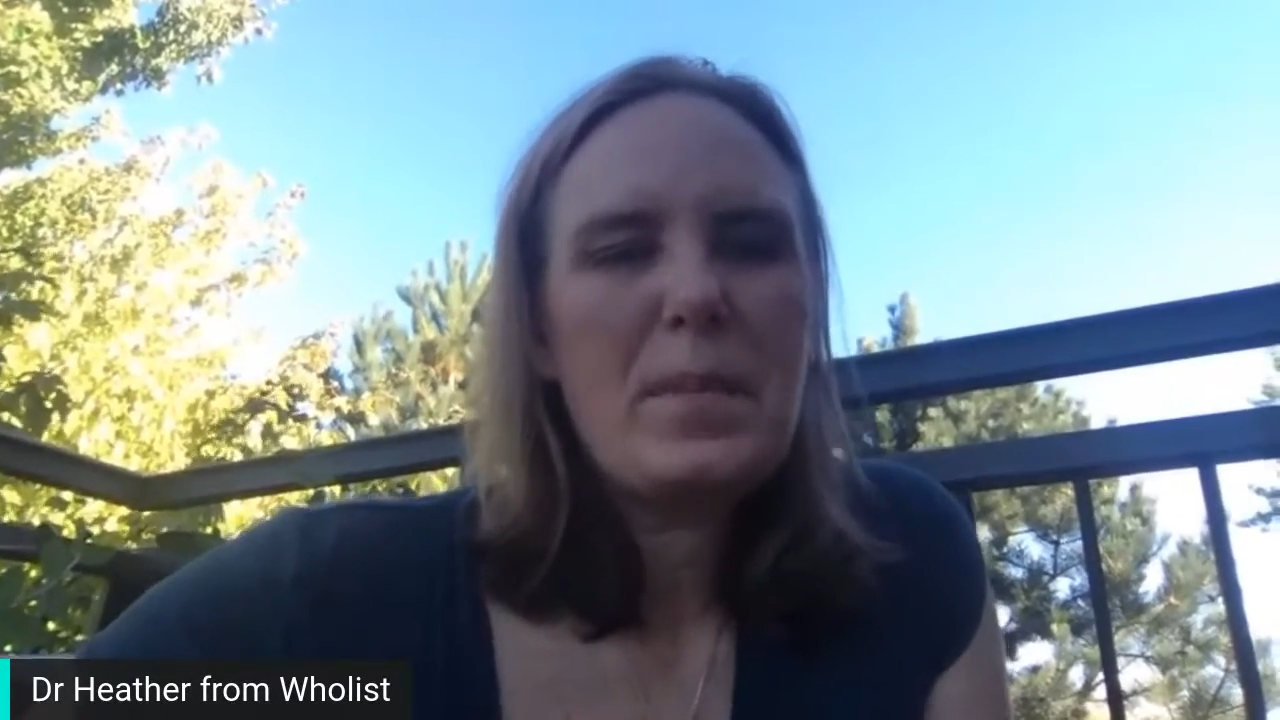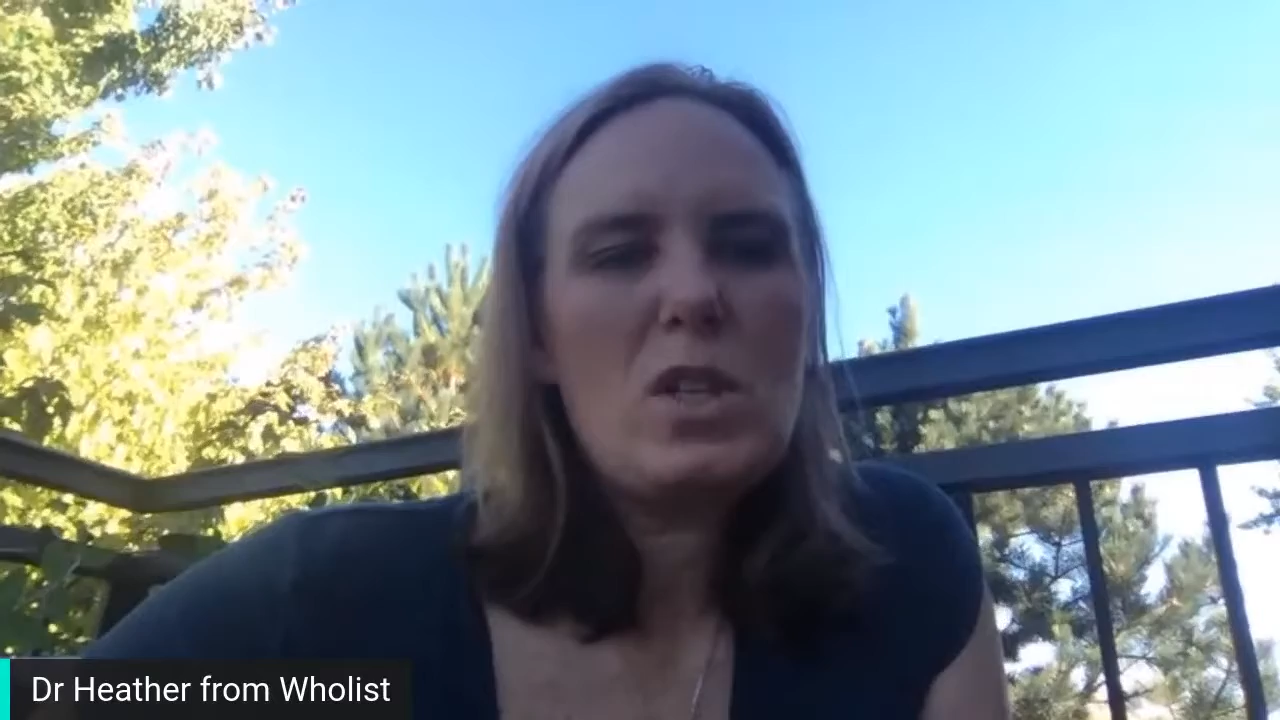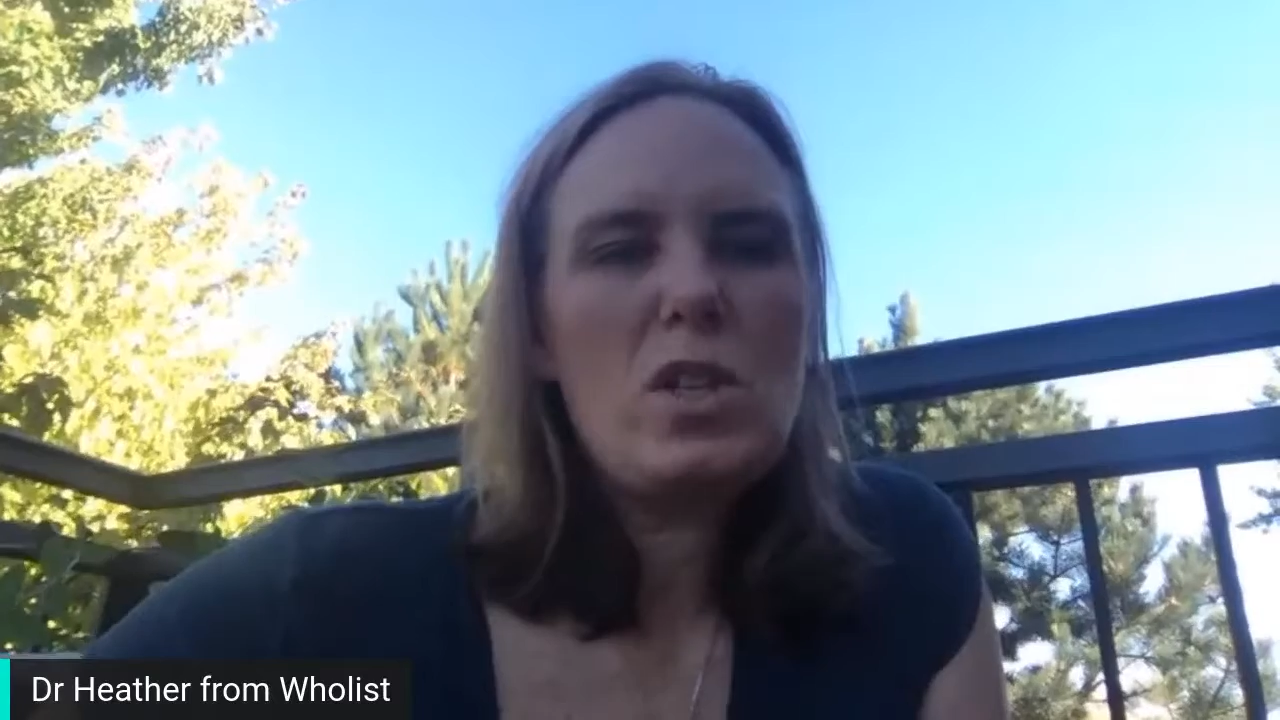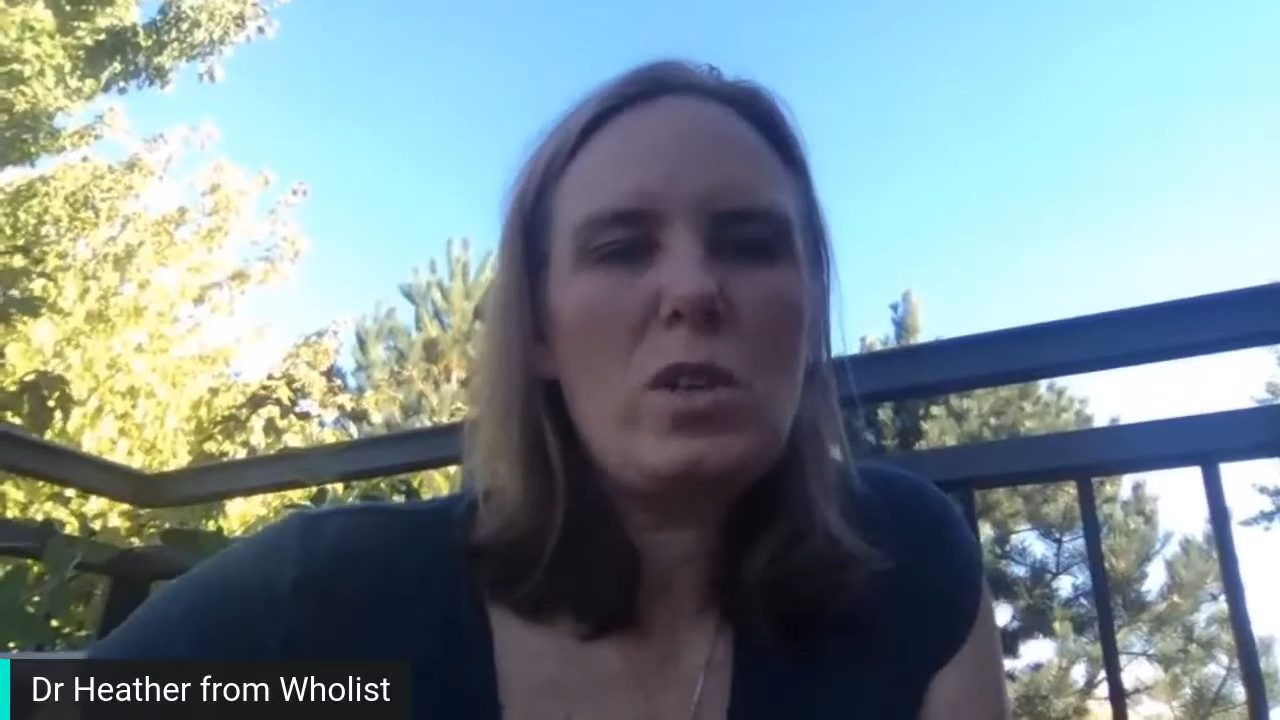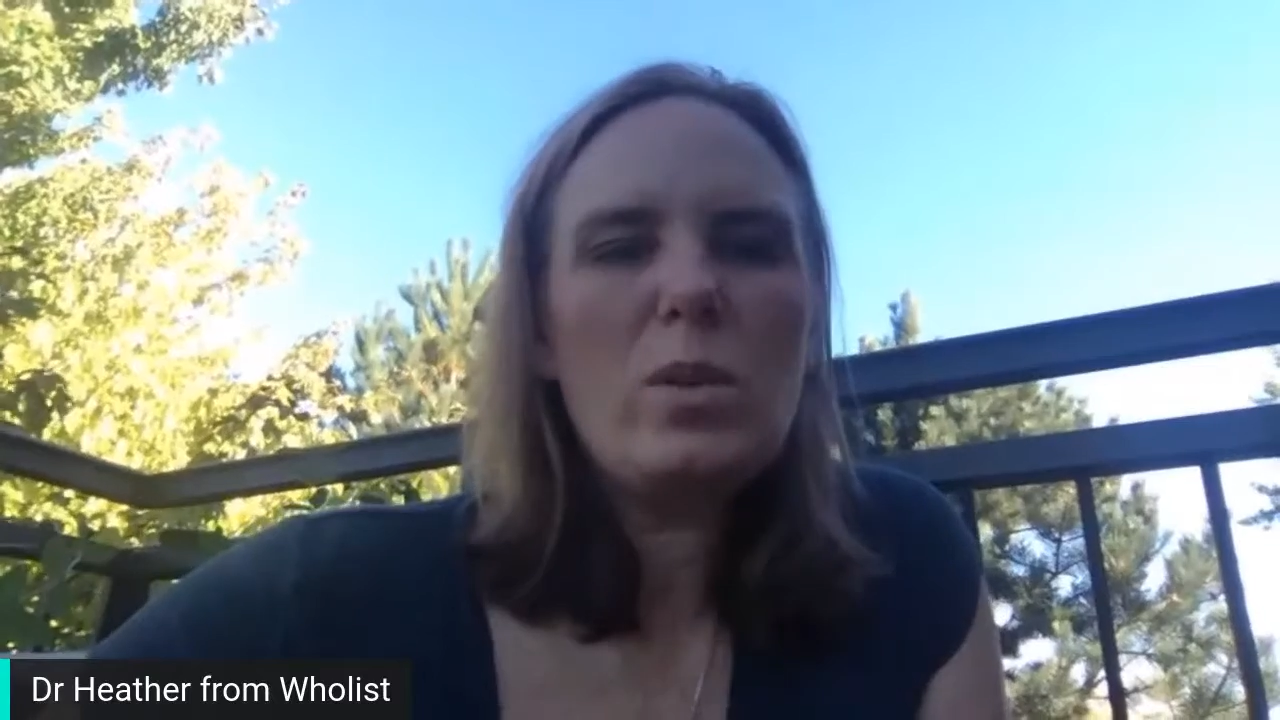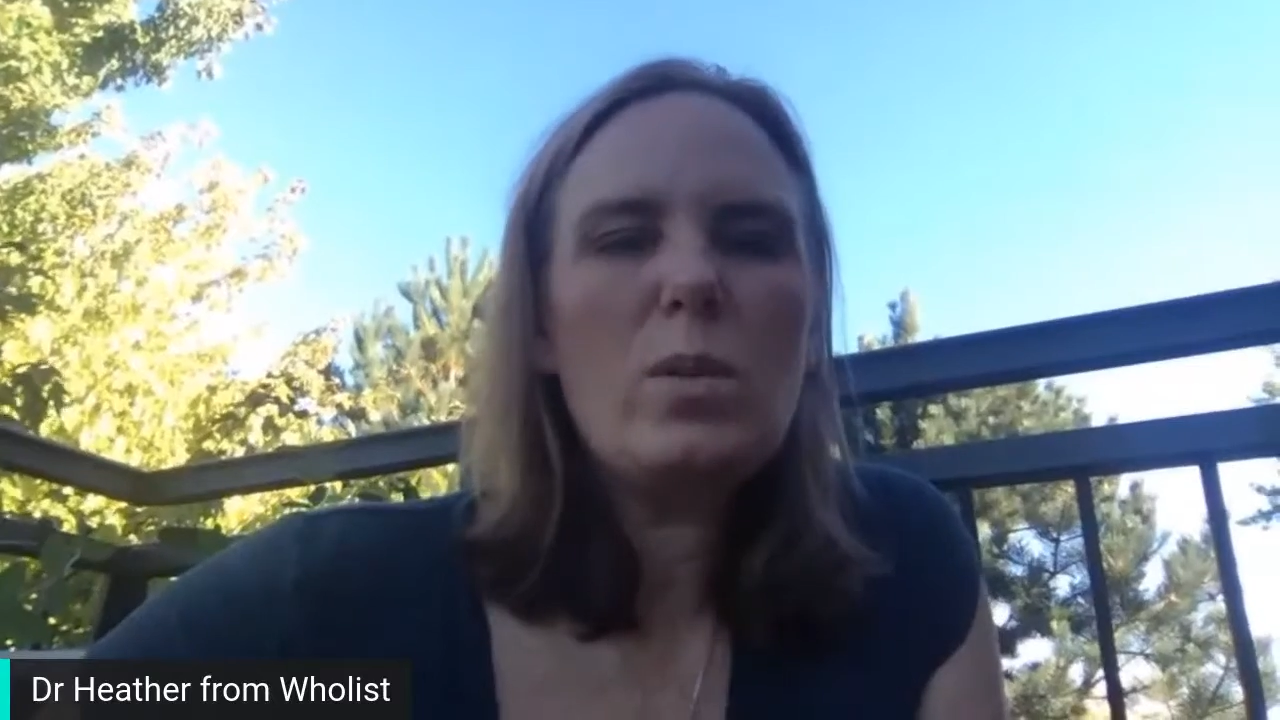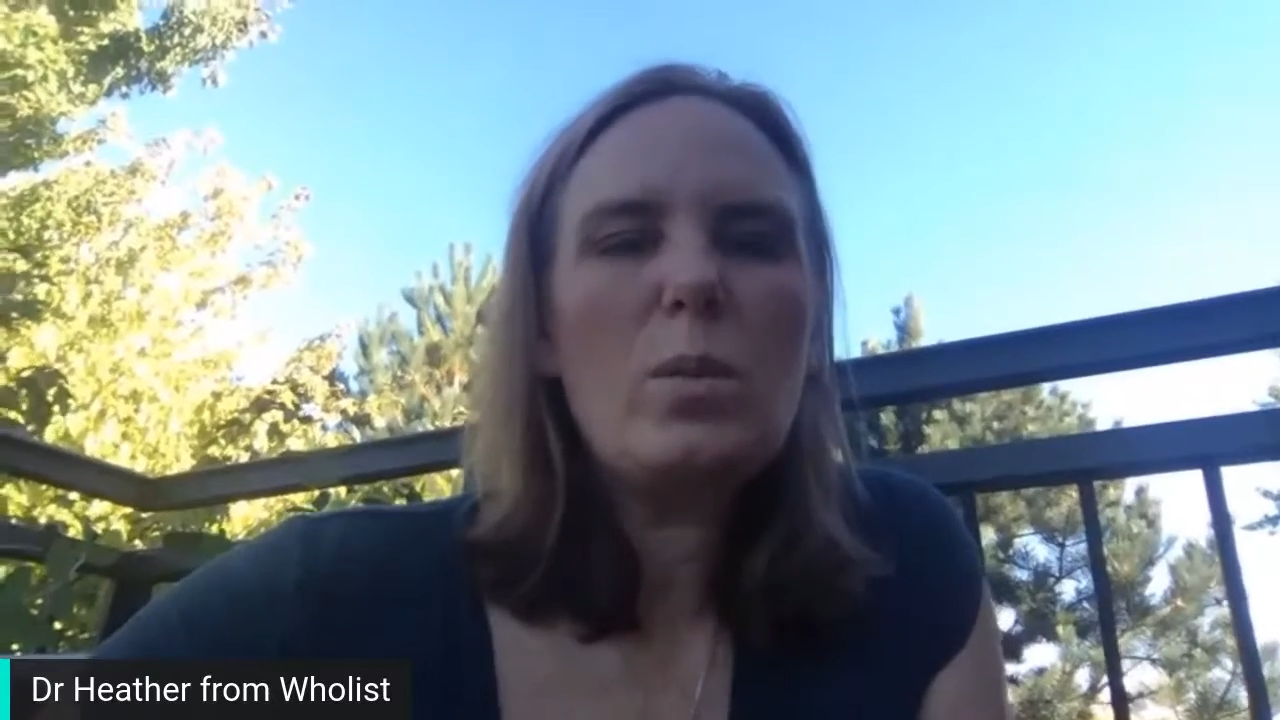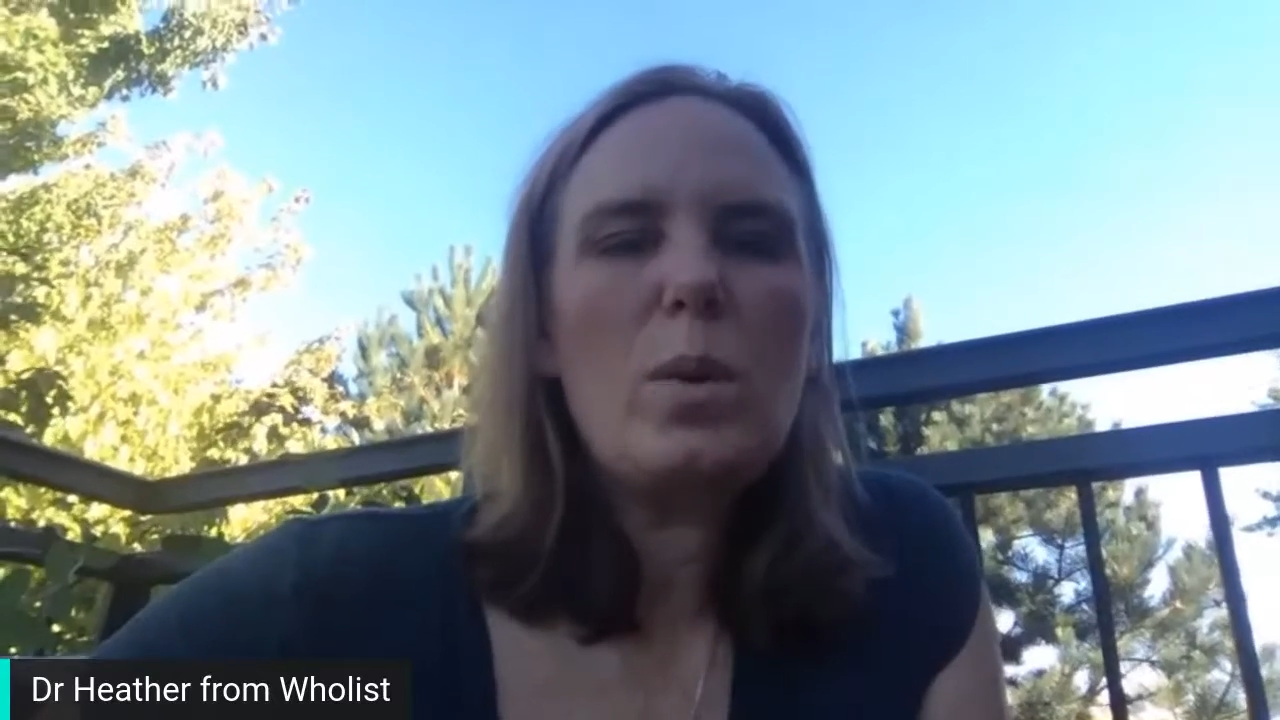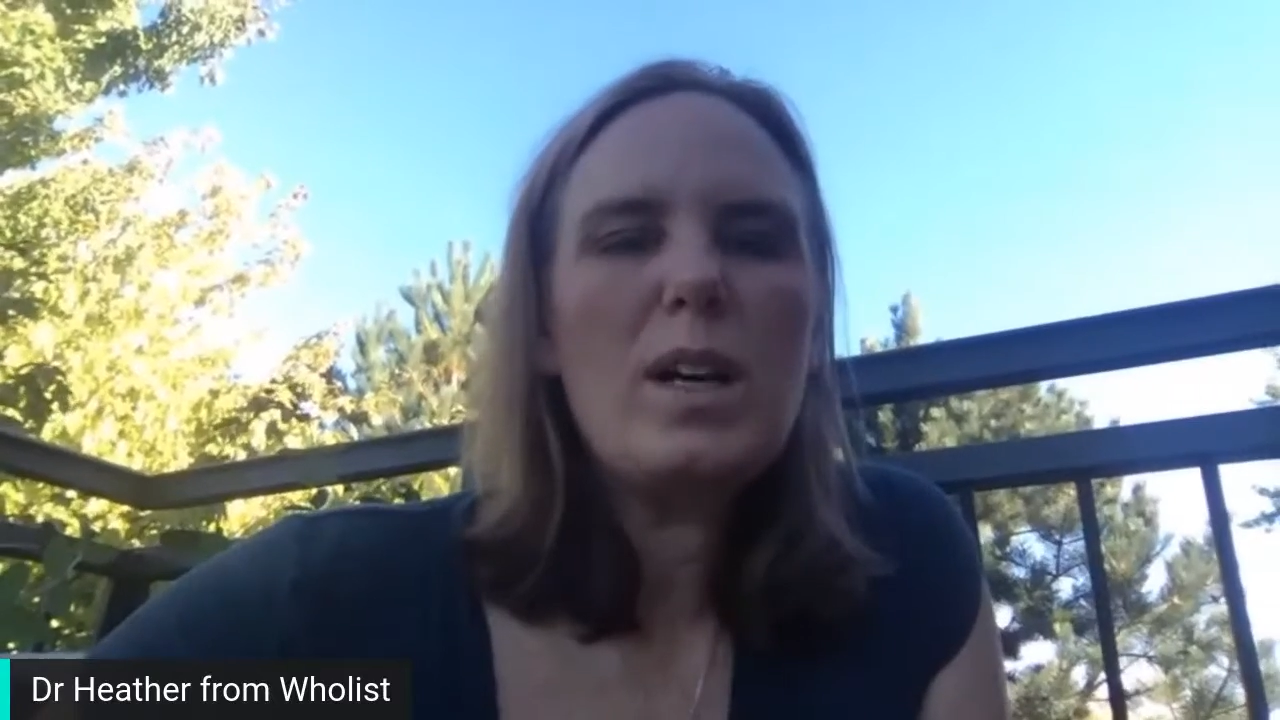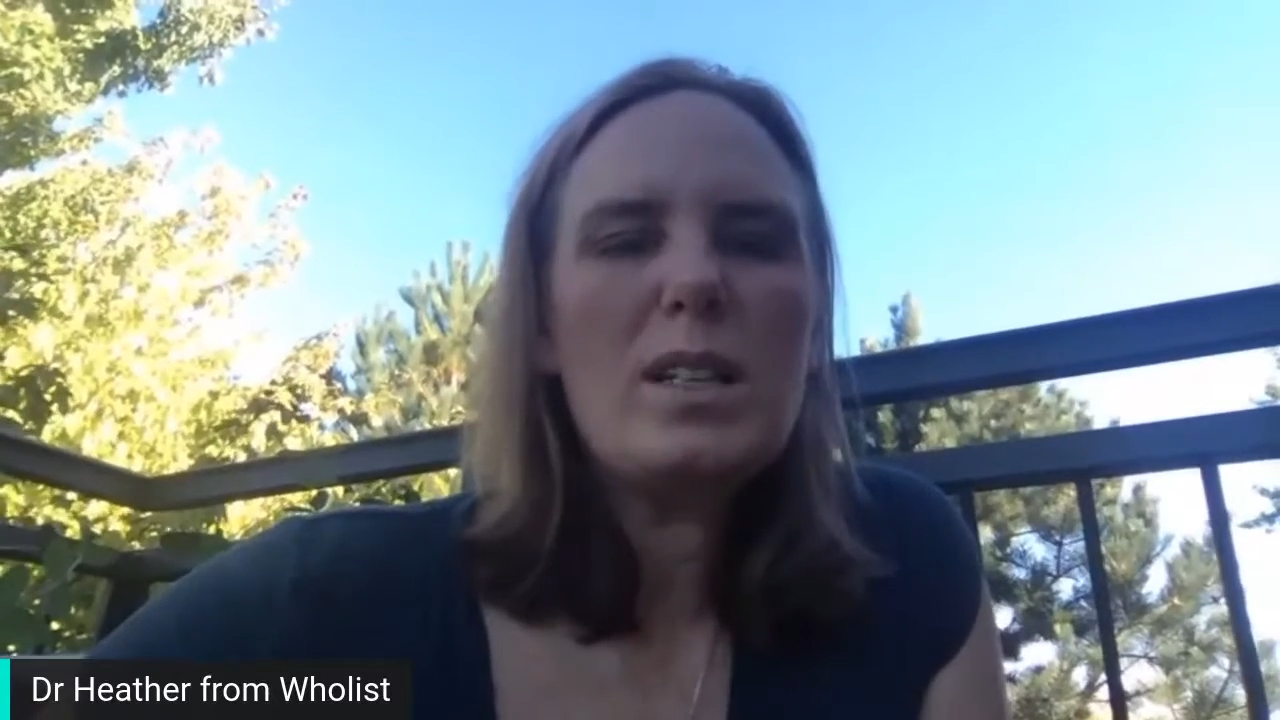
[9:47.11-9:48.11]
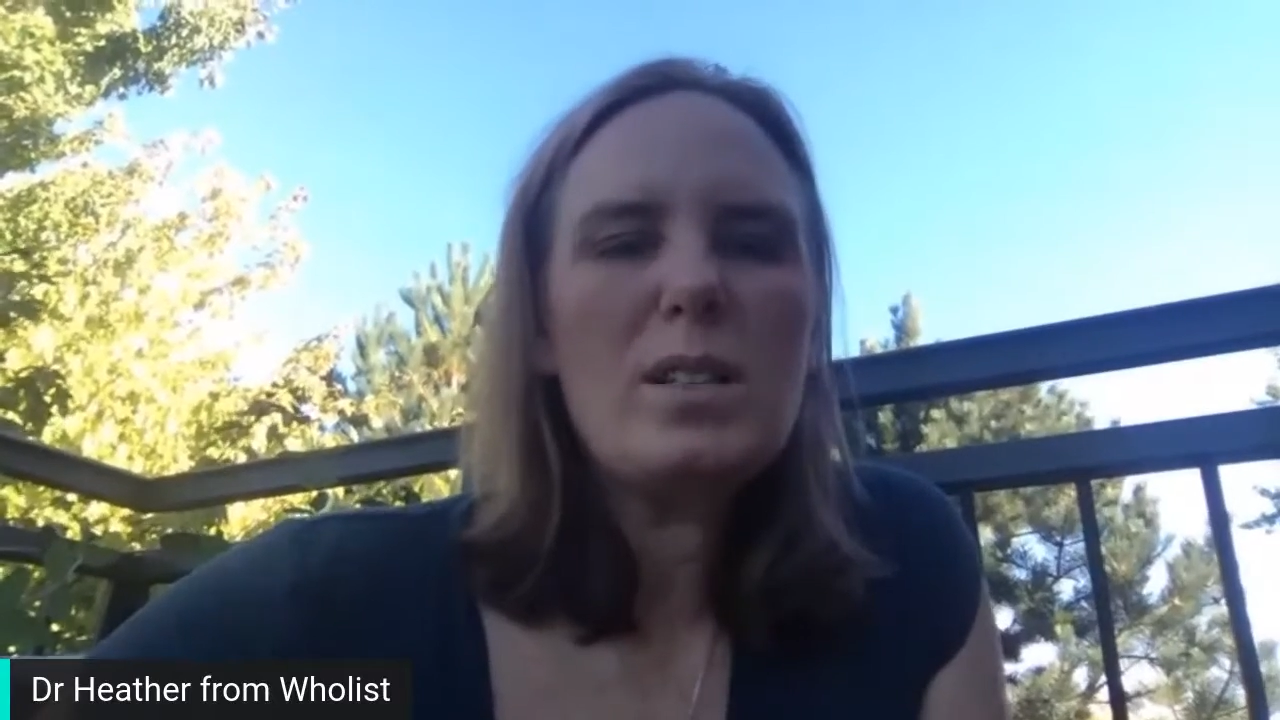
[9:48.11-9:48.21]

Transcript: do you want